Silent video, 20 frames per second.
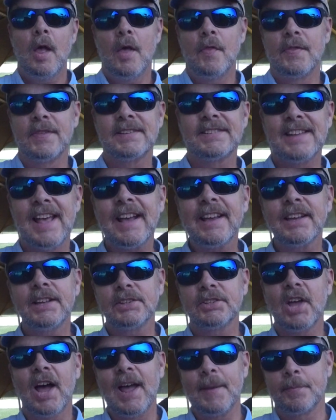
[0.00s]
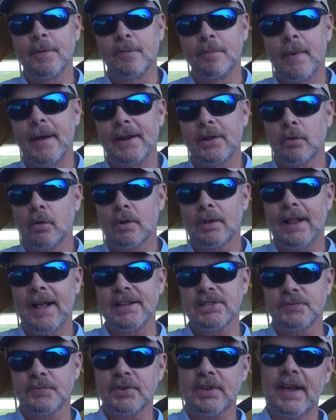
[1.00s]
The second type of medical
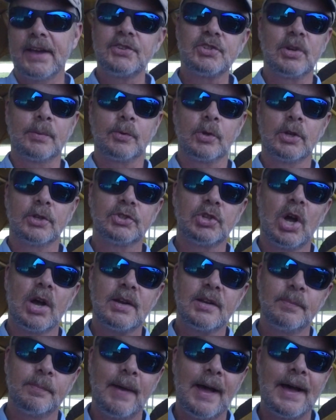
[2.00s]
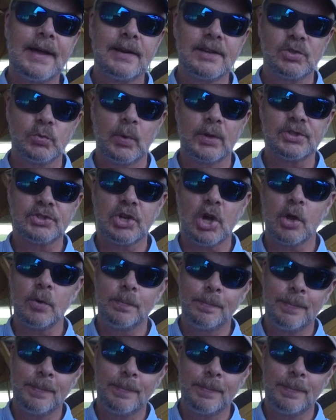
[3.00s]
classification I'm going to talk about is what's called